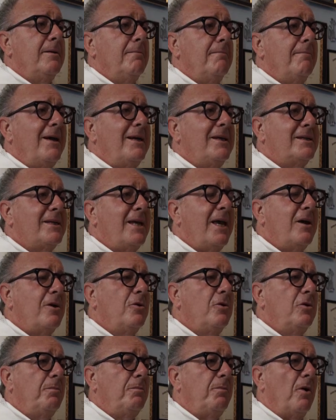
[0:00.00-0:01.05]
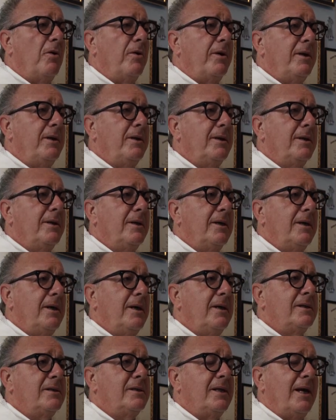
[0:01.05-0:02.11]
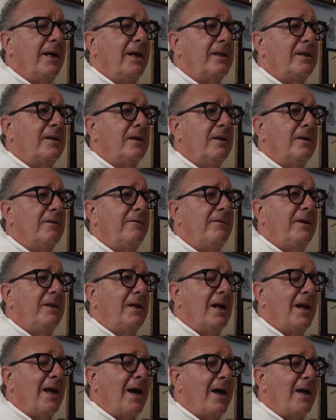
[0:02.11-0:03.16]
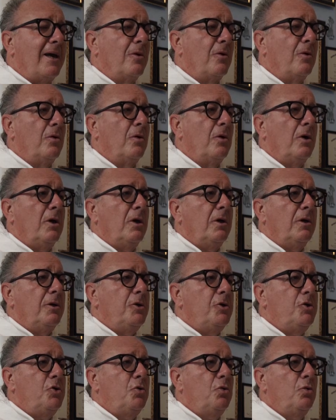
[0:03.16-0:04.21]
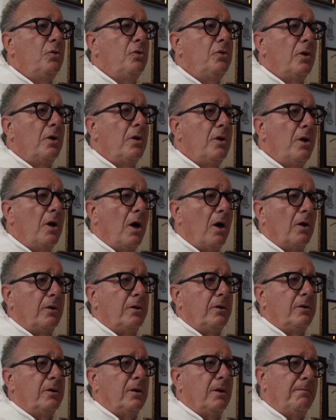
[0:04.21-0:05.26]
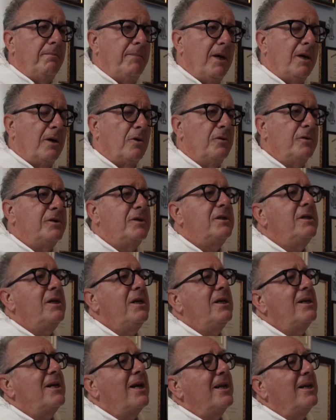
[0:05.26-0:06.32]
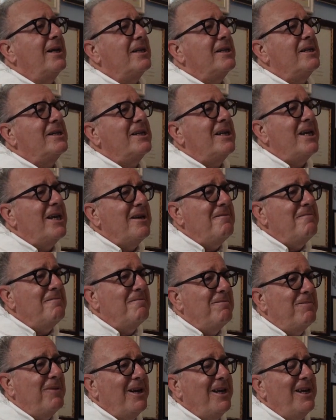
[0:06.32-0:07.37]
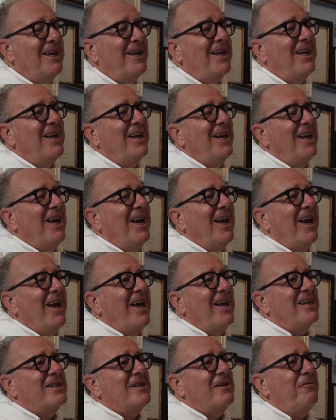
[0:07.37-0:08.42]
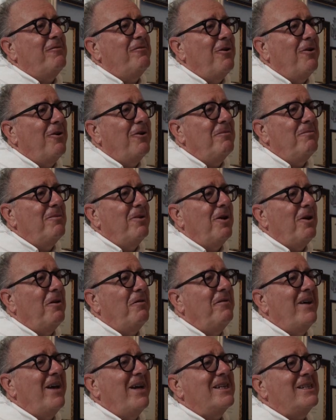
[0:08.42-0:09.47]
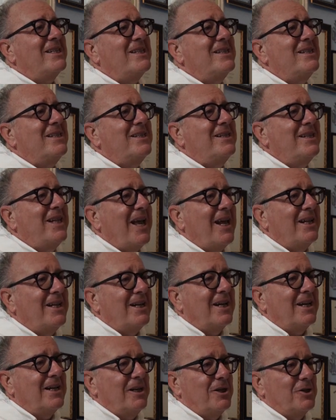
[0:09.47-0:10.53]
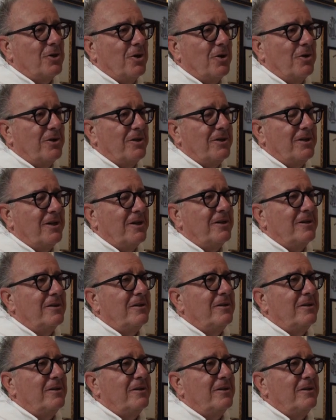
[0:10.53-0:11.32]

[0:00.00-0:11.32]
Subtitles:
My second point is that vitiligo should not be considered simply as a form of aesthetic disorder.